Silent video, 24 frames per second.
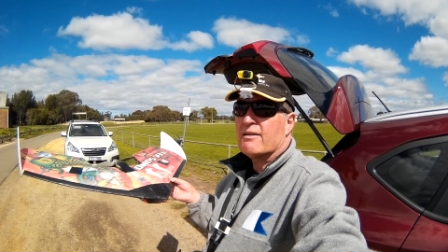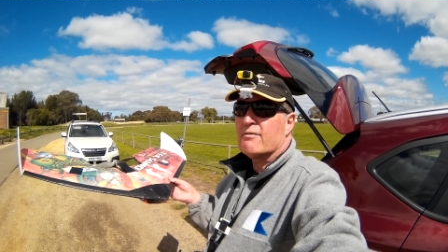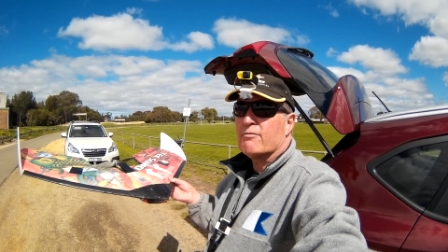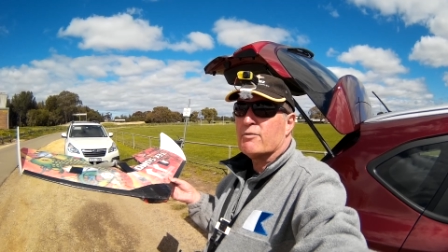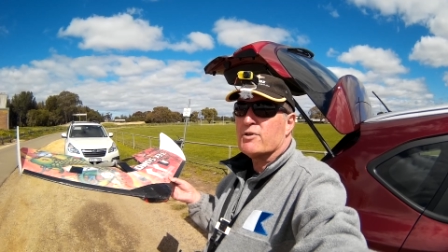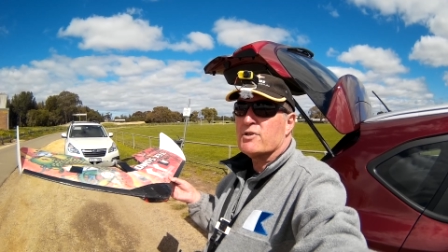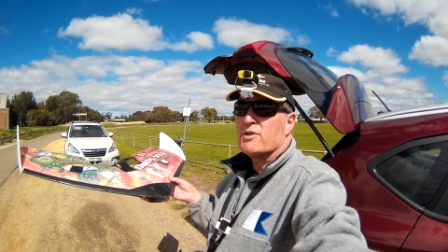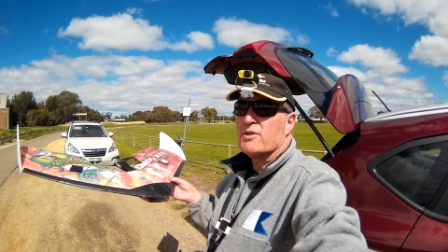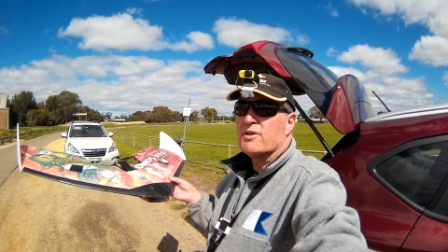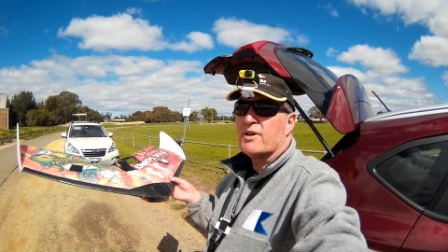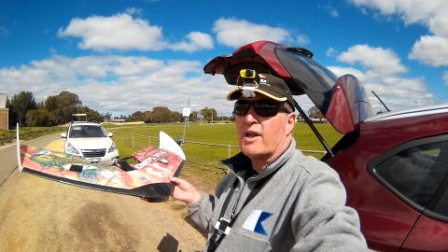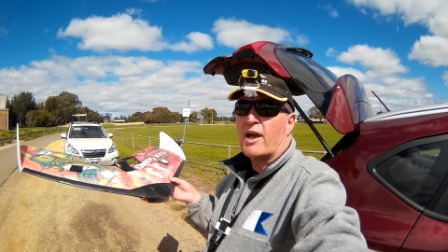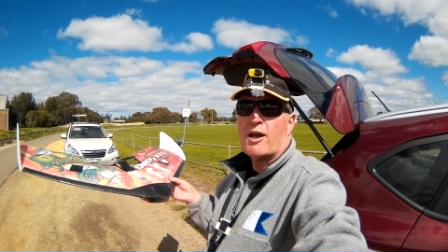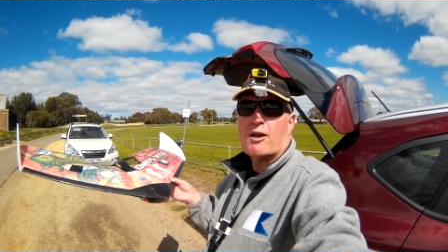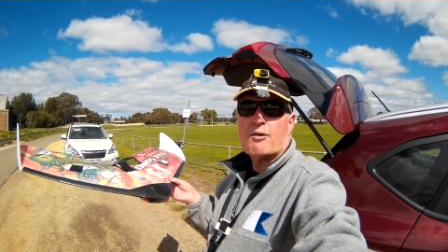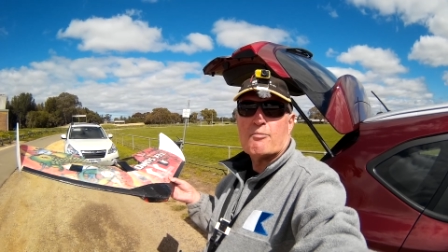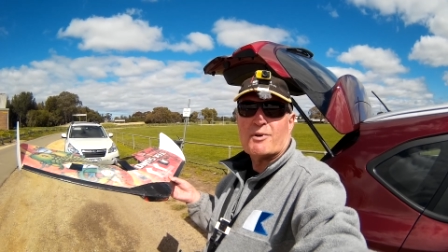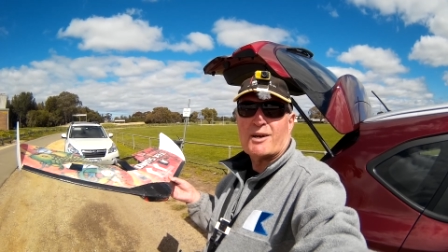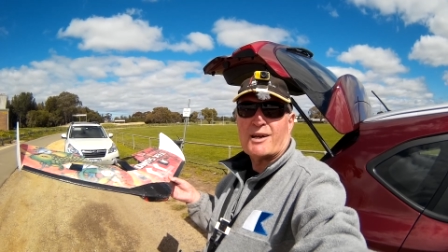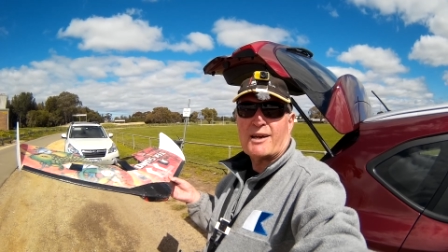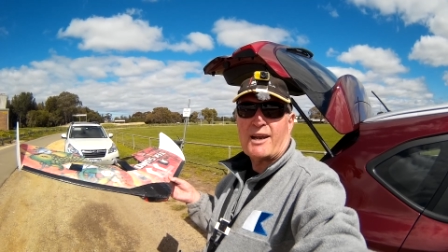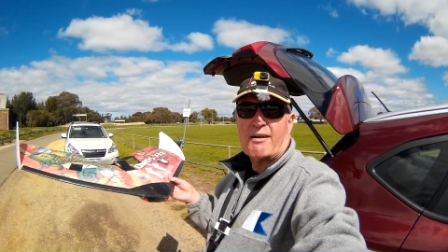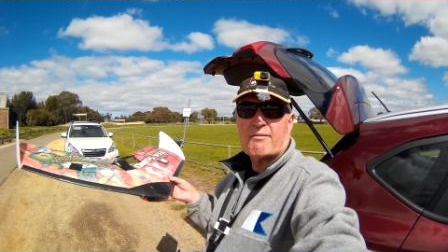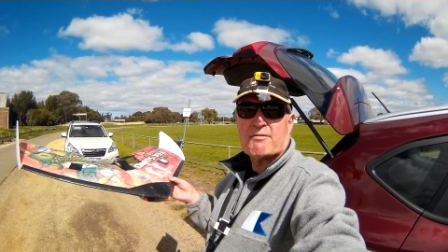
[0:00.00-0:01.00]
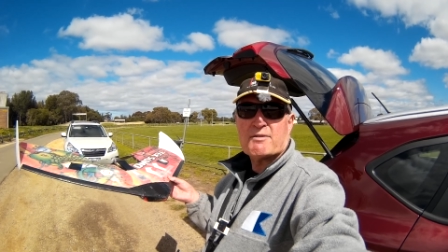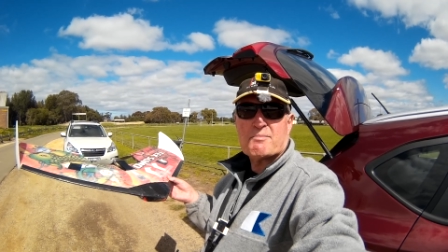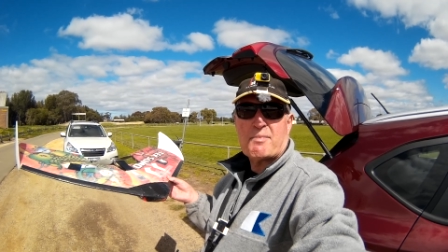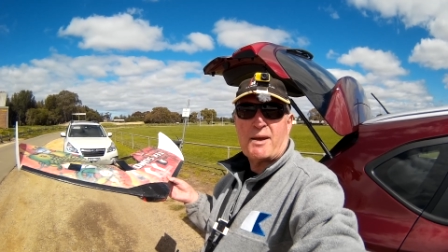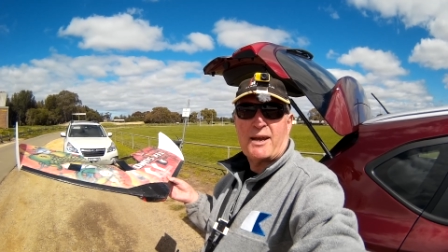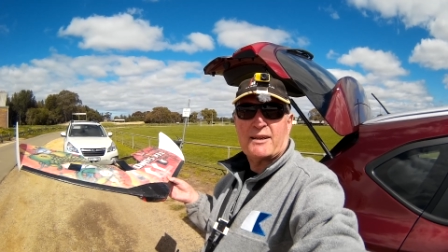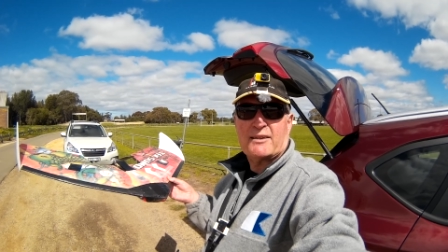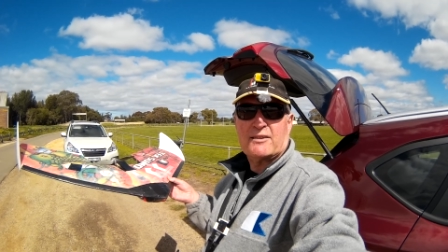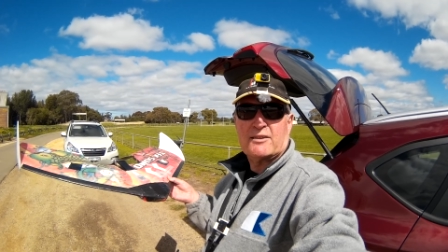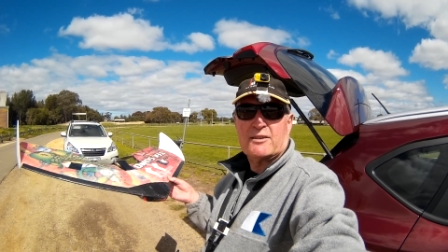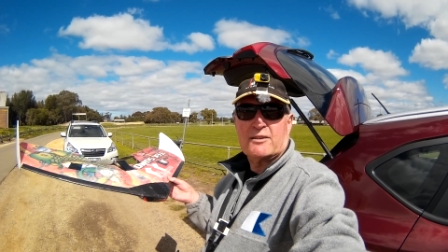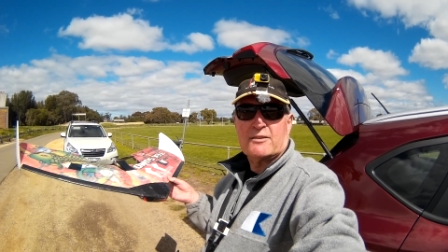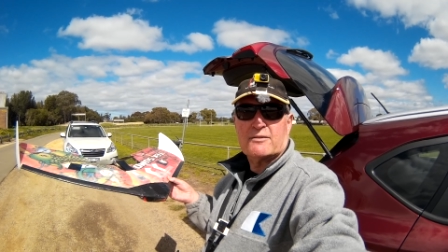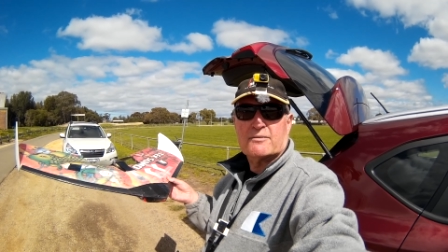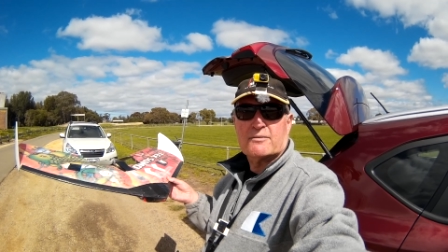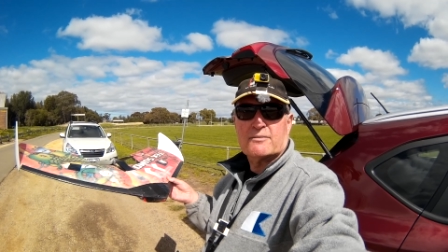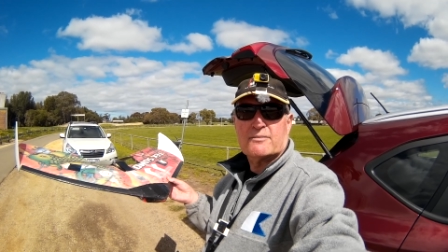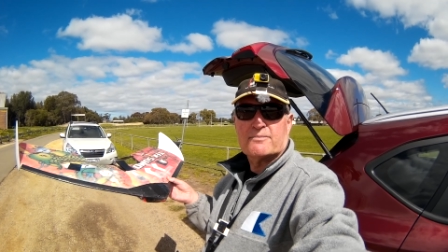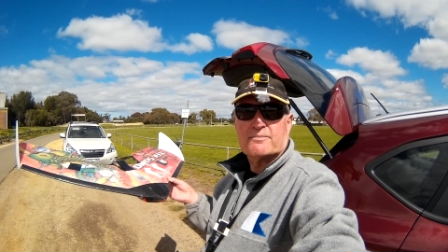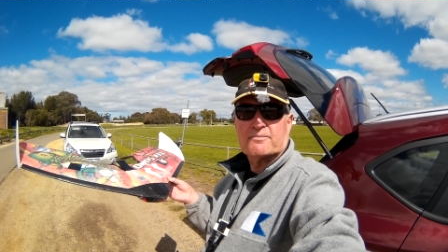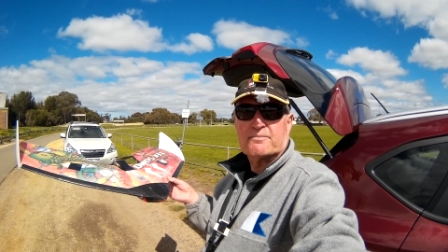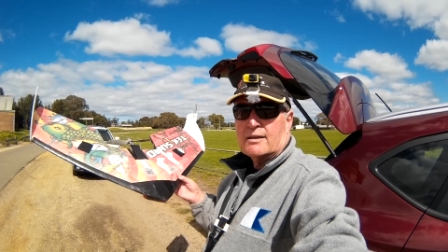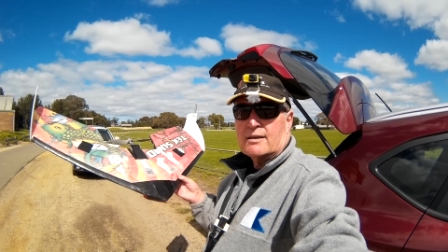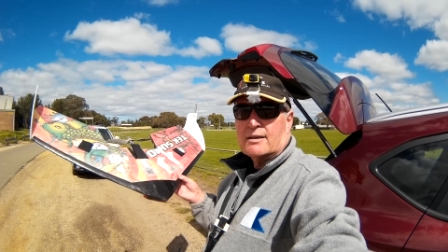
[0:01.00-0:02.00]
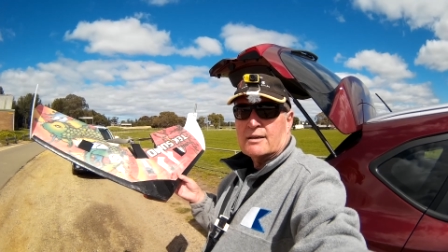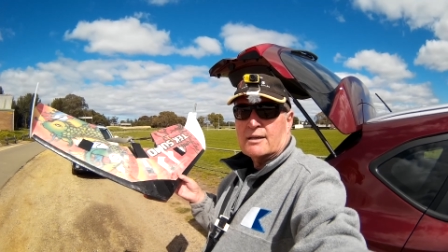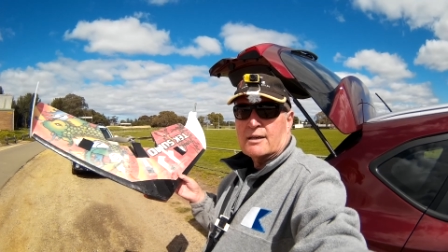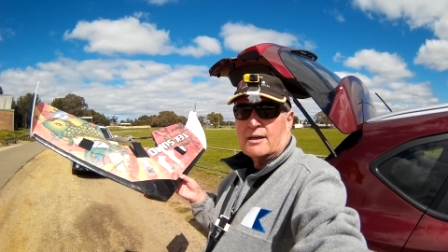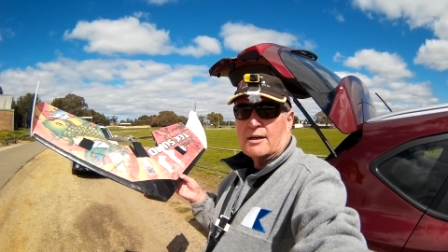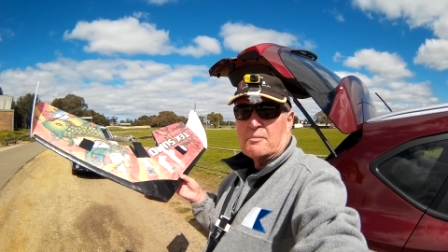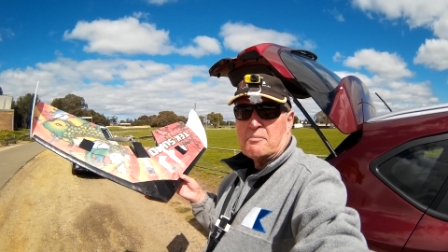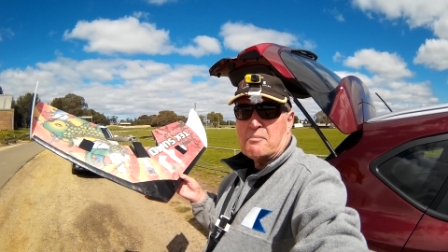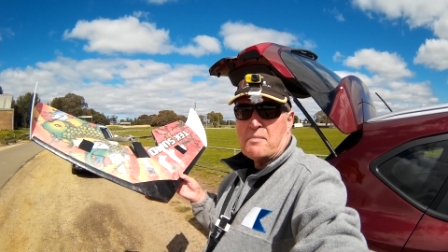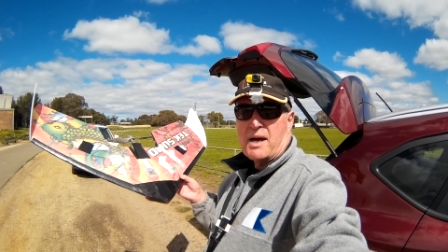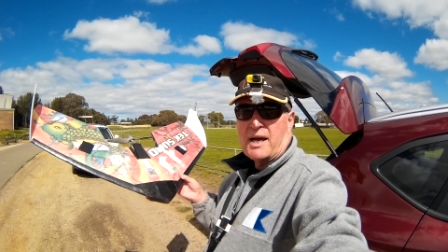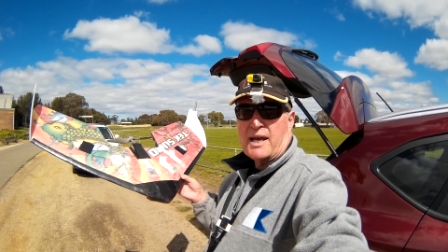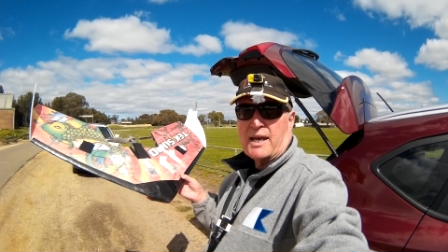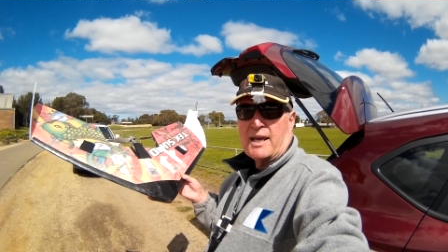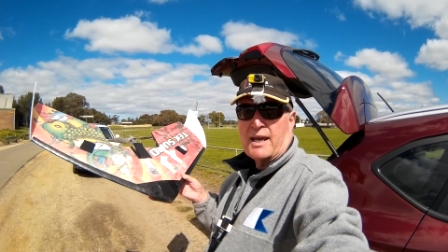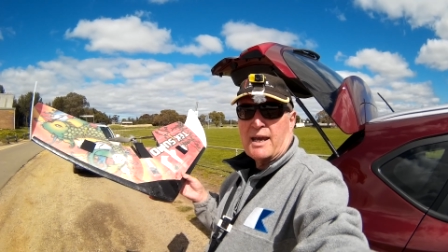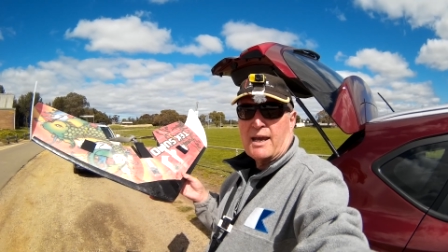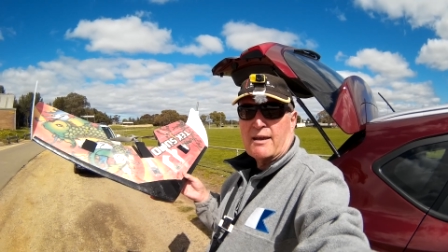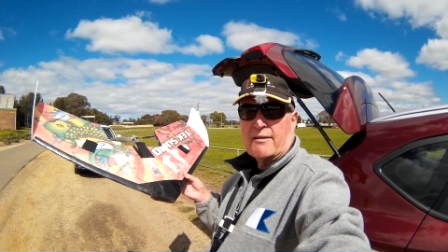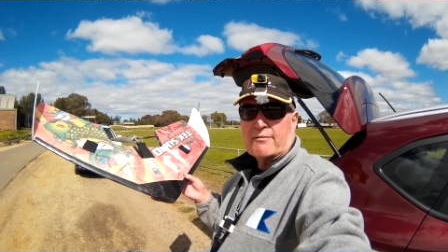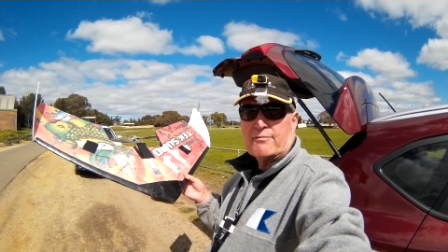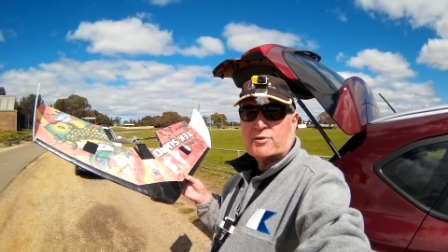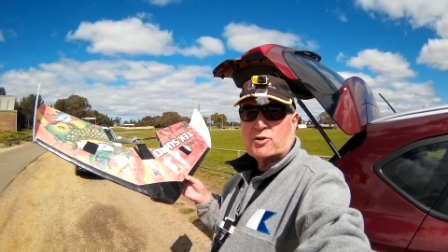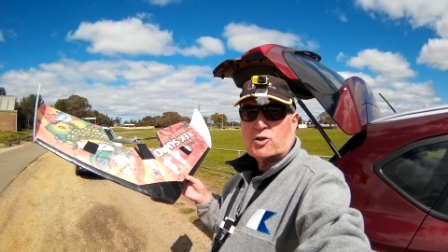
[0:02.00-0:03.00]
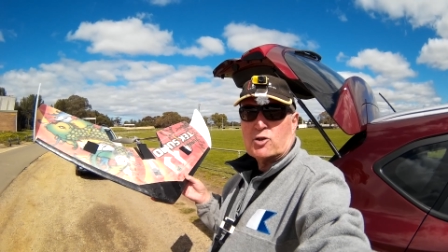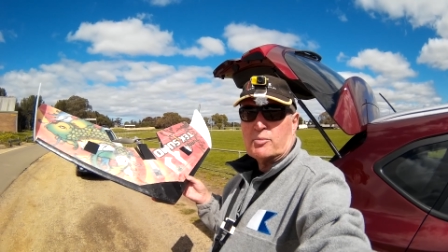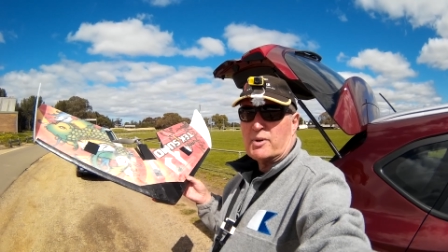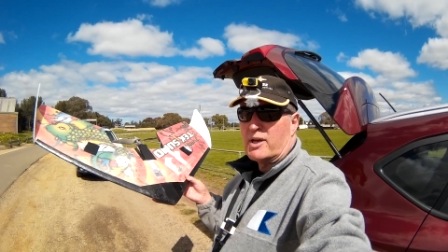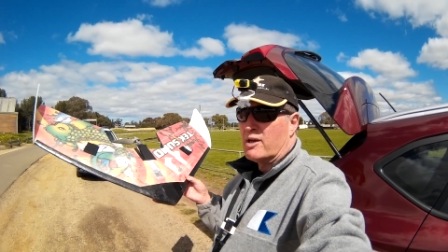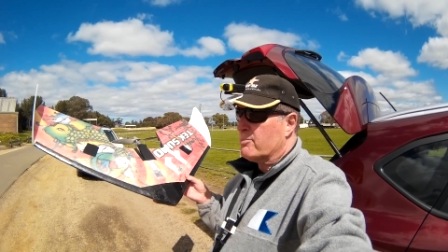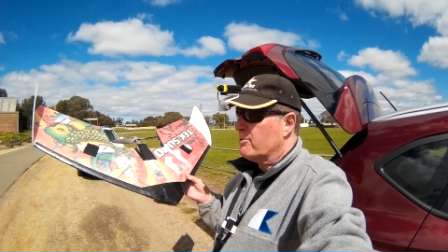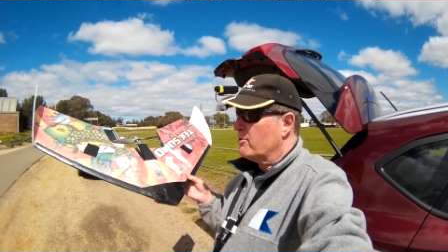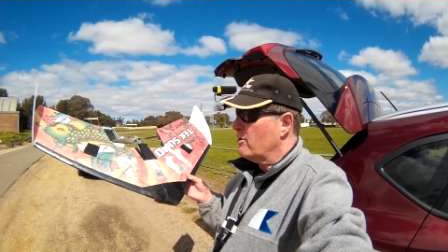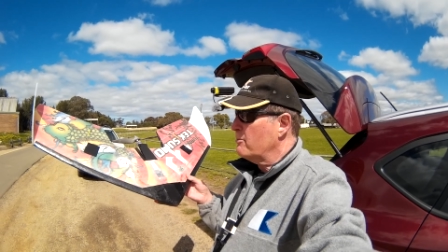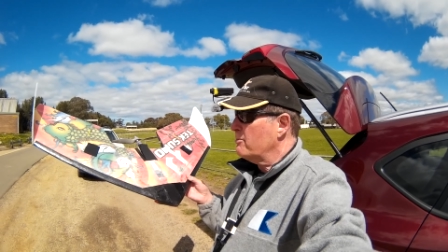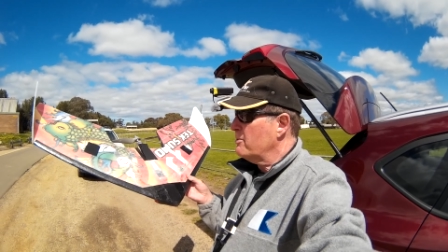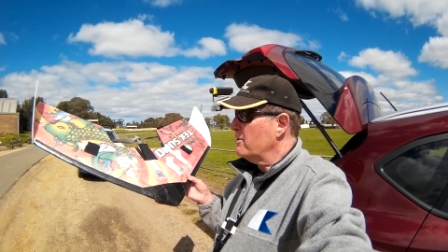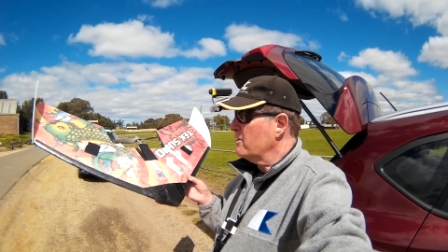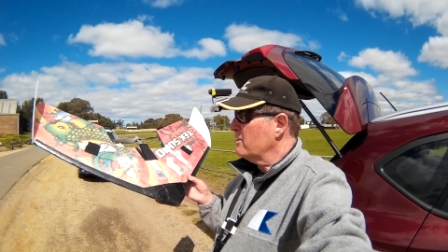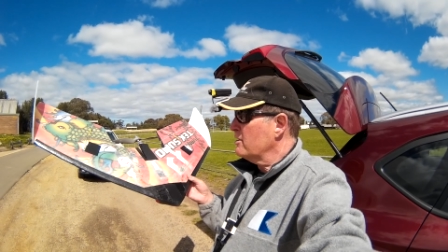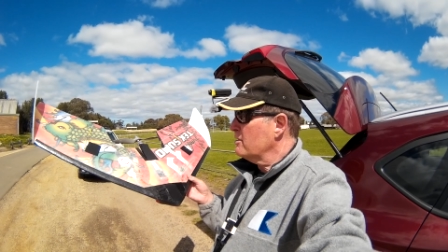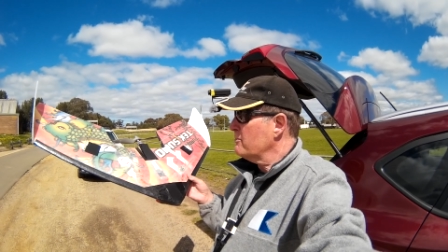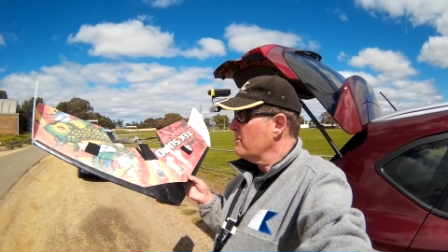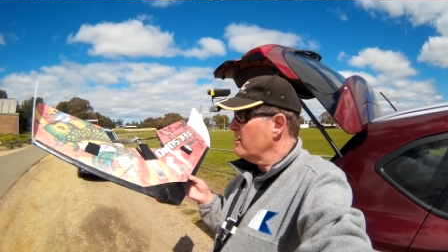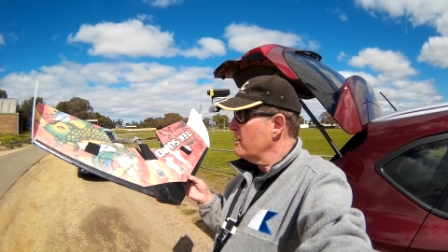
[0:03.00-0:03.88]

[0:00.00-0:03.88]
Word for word: returned home and it comes back to you. I may have too big a prop on at the